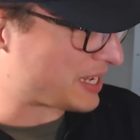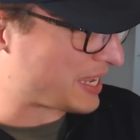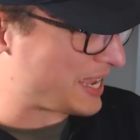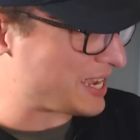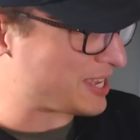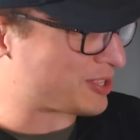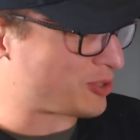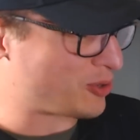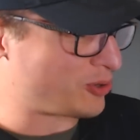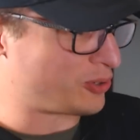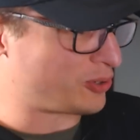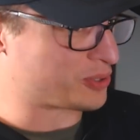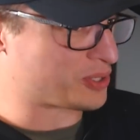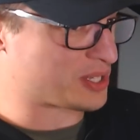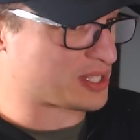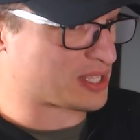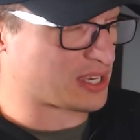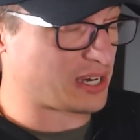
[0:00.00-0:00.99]
Keith
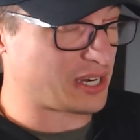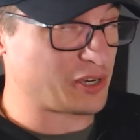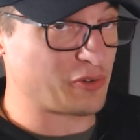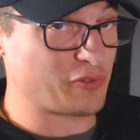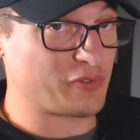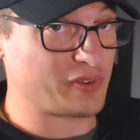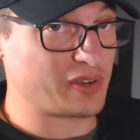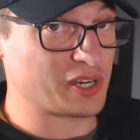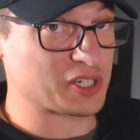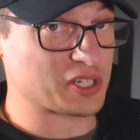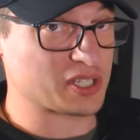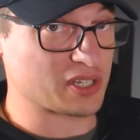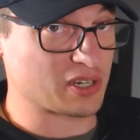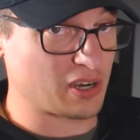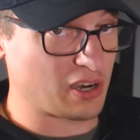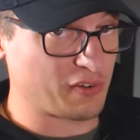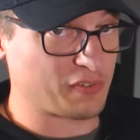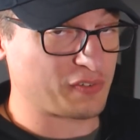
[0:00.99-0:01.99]
Earls is the guy who finishes
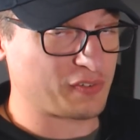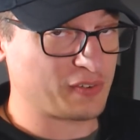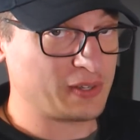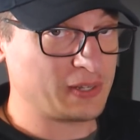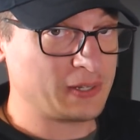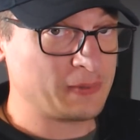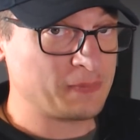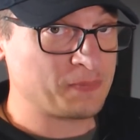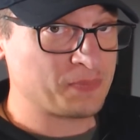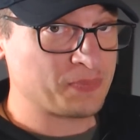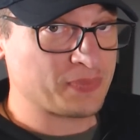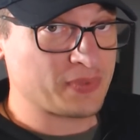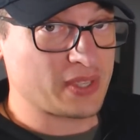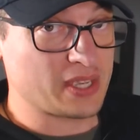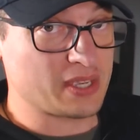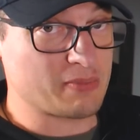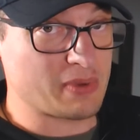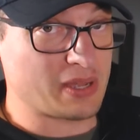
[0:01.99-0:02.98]
it off.
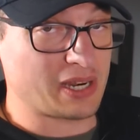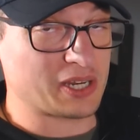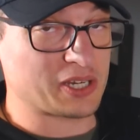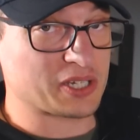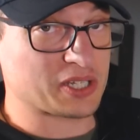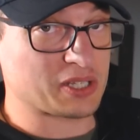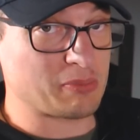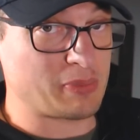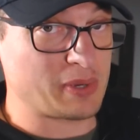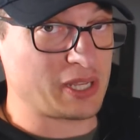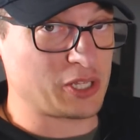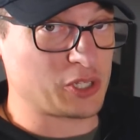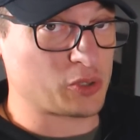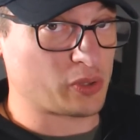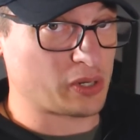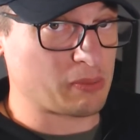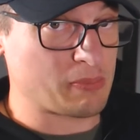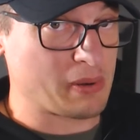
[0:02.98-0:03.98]
He manages to beat
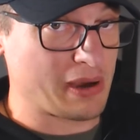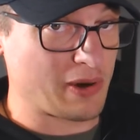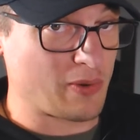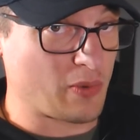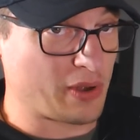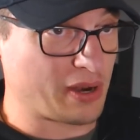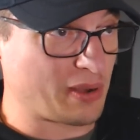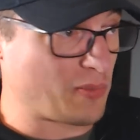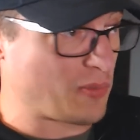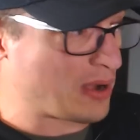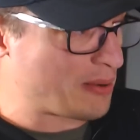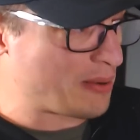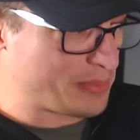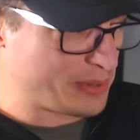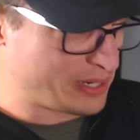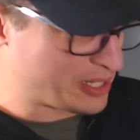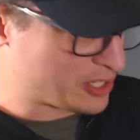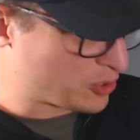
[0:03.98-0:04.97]
Jordie Barrett one on one,
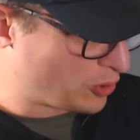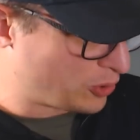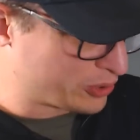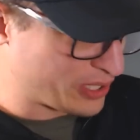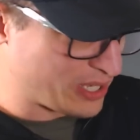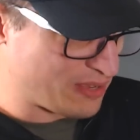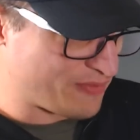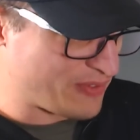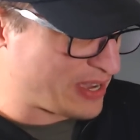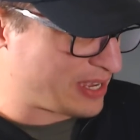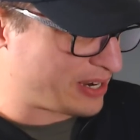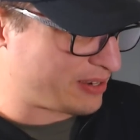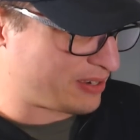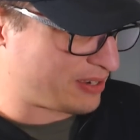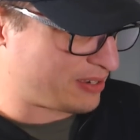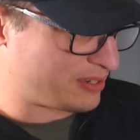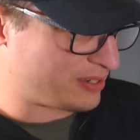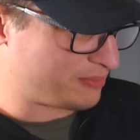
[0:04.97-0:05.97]
but it's all the
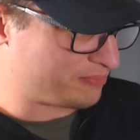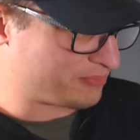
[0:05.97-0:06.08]
um,